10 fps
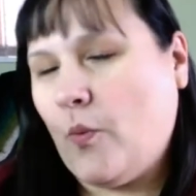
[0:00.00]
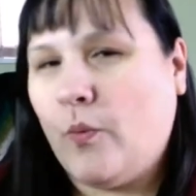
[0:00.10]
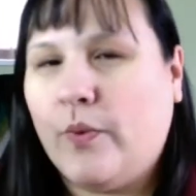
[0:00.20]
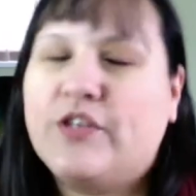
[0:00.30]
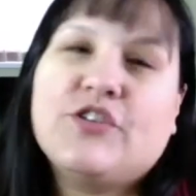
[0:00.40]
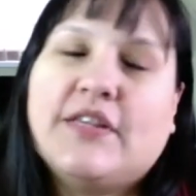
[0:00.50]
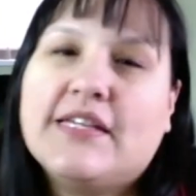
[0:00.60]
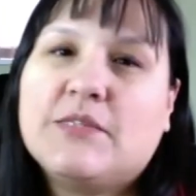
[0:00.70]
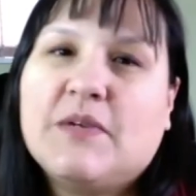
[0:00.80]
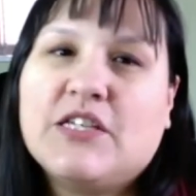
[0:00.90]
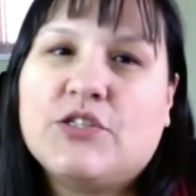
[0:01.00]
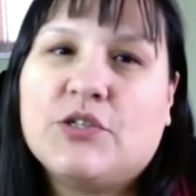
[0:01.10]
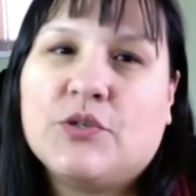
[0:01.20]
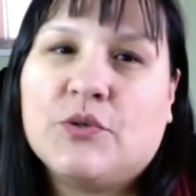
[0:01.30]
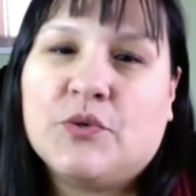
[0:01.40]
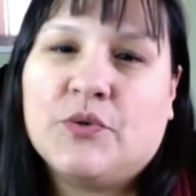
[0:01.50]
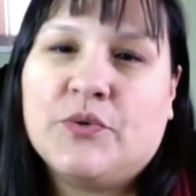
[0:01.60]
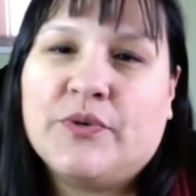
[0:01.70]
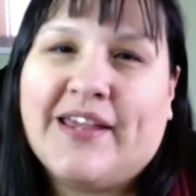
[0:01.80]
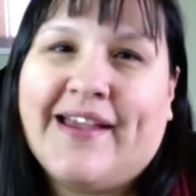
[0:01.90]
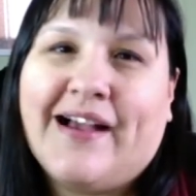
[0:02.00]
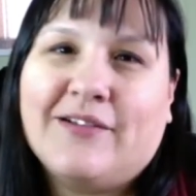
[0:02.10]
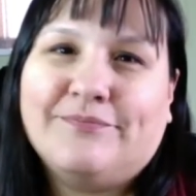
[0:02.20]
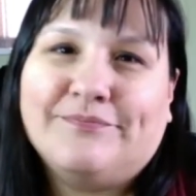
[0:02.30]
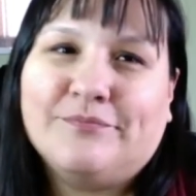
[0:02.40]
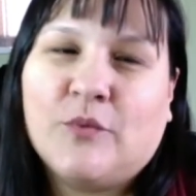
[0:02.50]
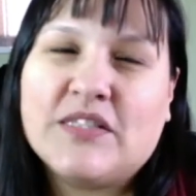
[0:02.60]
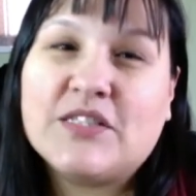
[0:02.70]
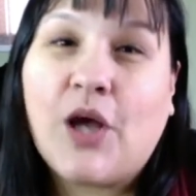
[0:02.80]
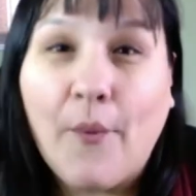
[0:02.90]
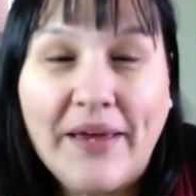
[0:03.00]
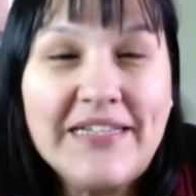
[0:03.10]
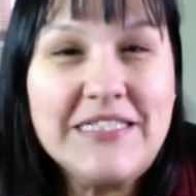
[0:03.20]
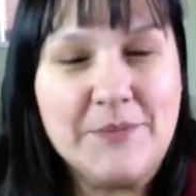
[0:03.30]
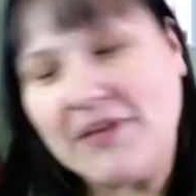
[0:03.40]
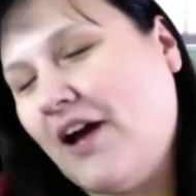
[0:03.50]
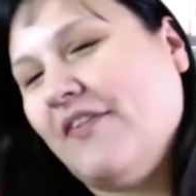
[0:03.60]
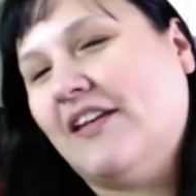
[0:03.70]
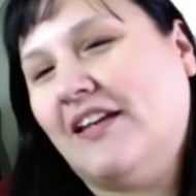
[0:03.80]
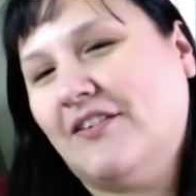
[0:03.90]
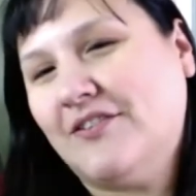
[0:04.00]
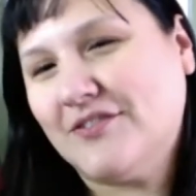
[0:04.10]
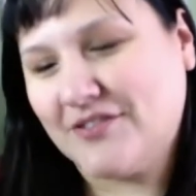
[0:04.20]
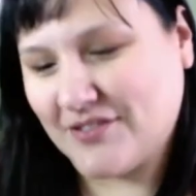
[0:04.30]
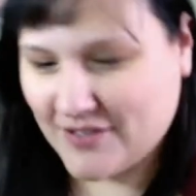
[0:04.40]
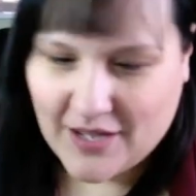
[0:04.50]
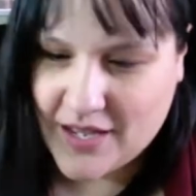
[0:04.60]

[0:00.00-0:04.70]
Which leads me to, yeah, what's going to be on the needles.